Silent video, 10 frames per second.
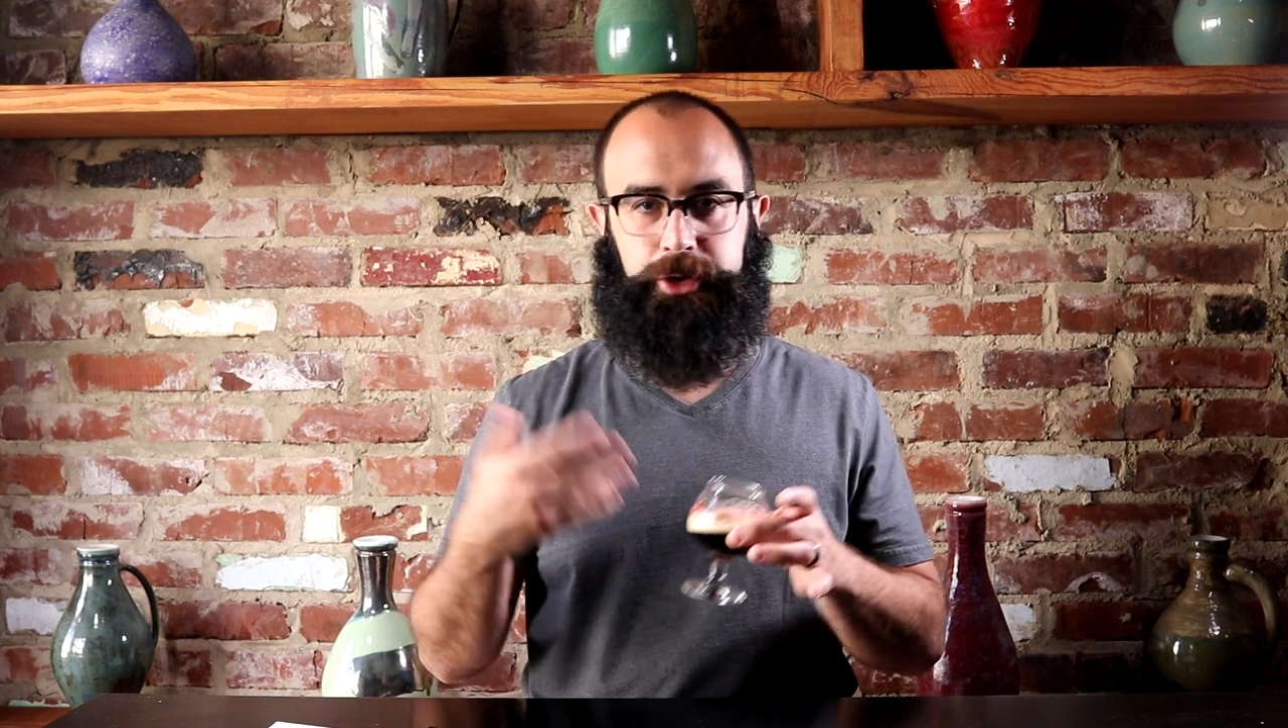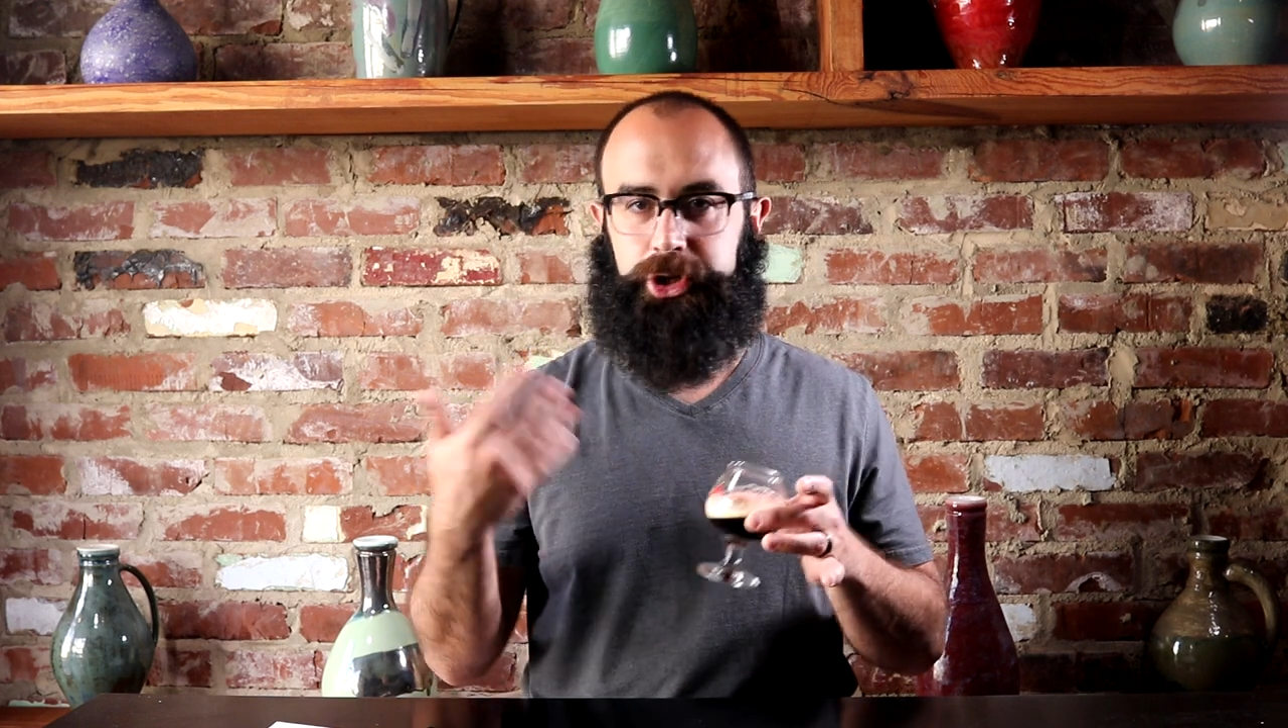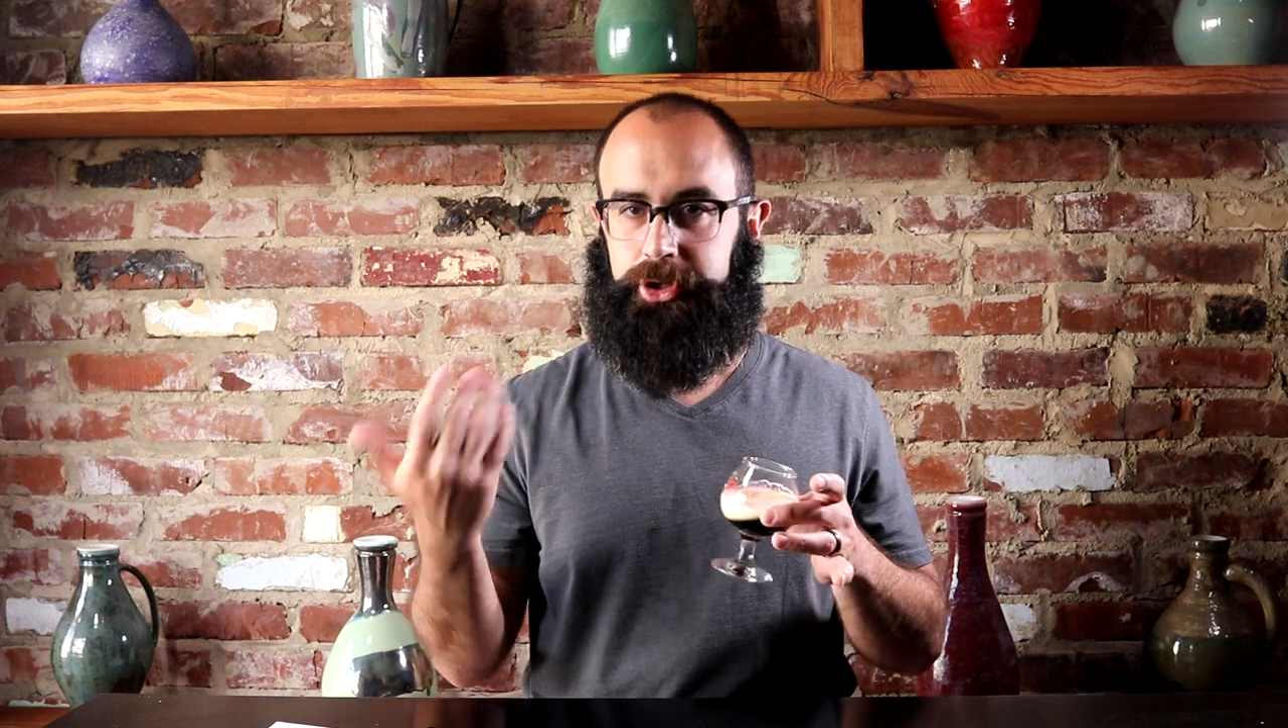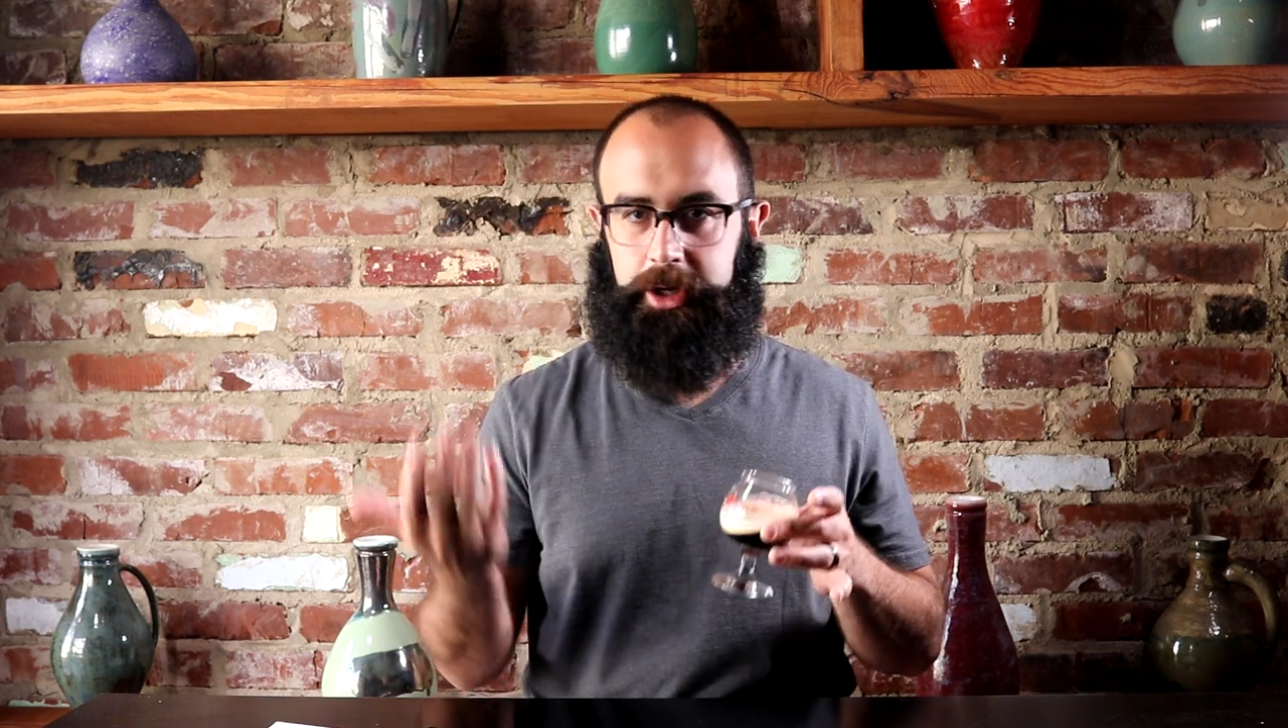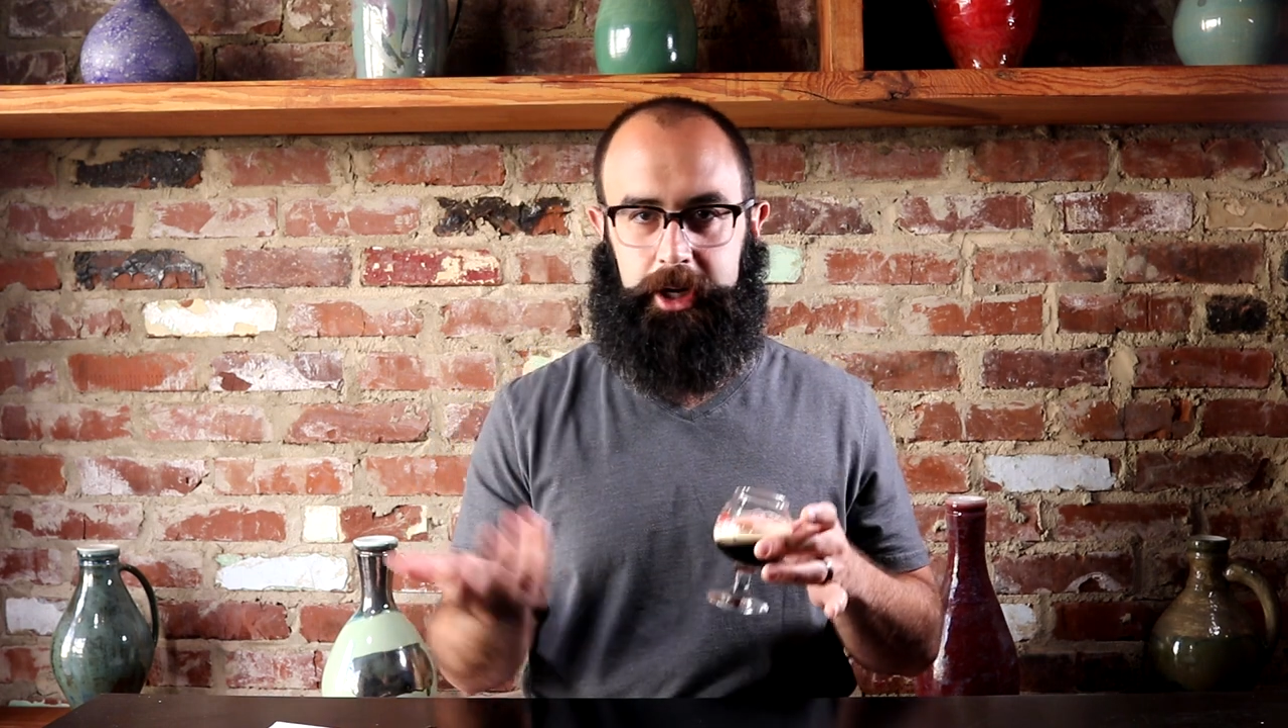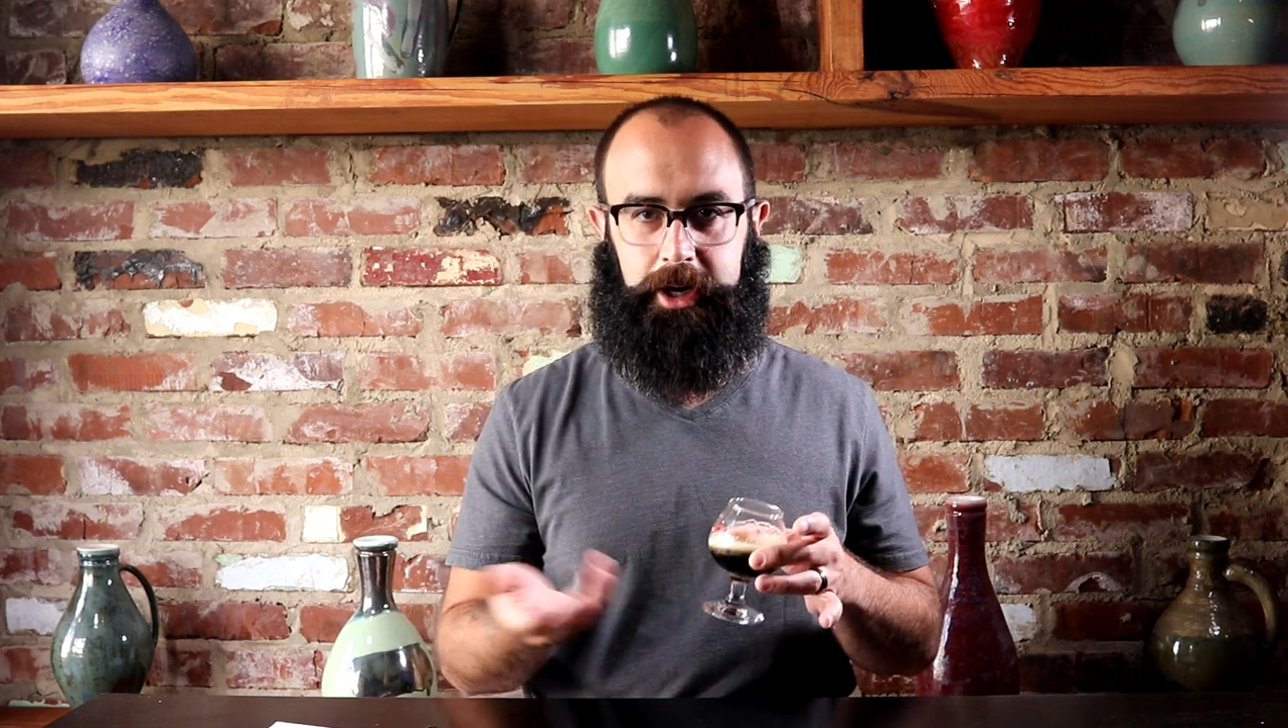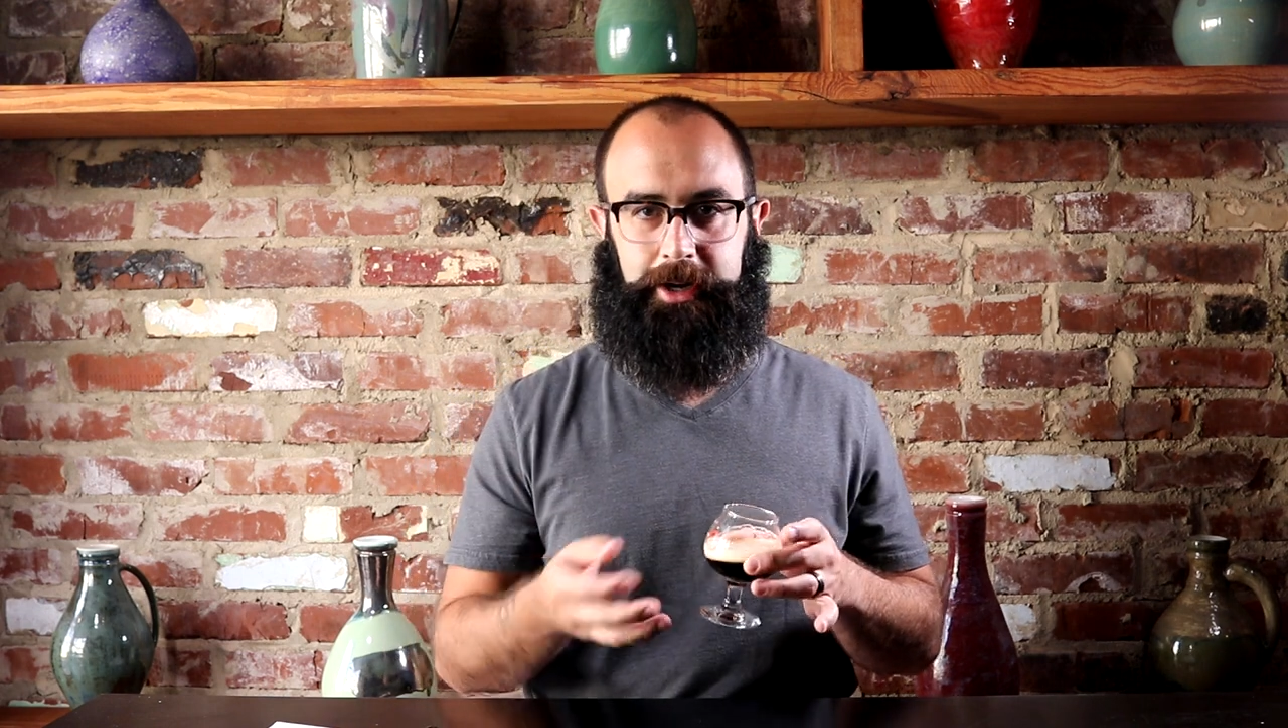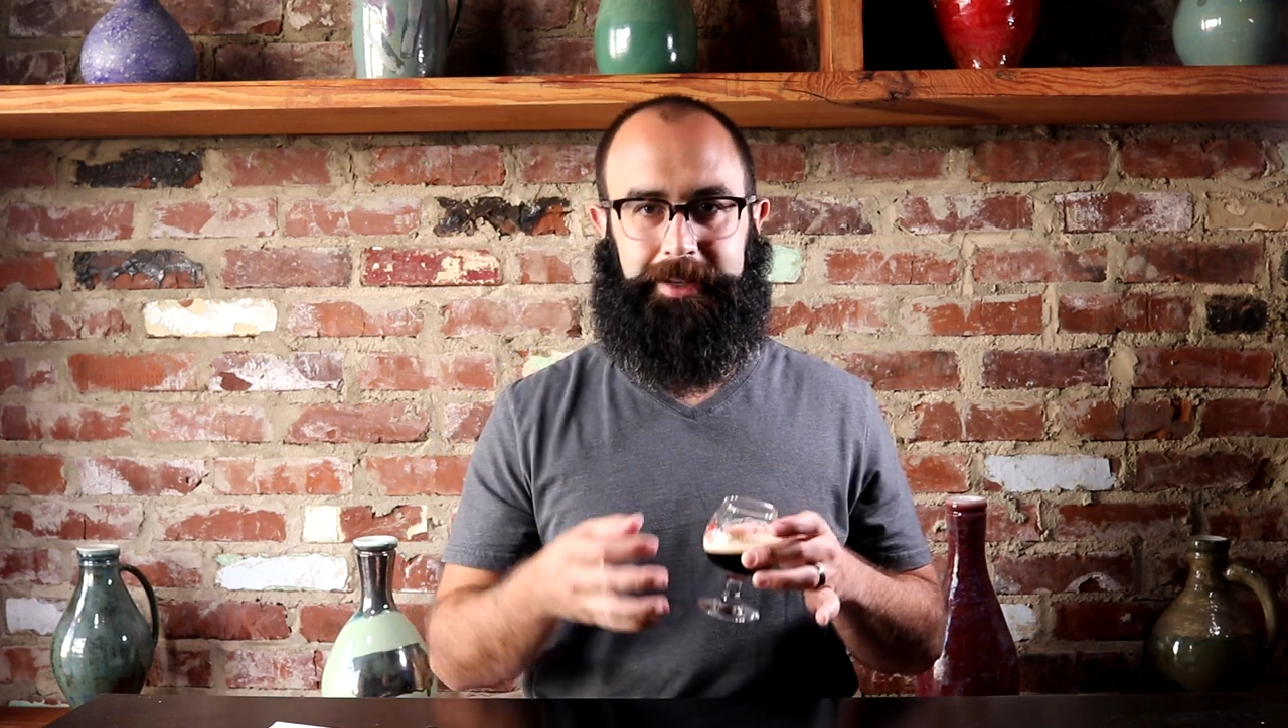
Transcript: sugar,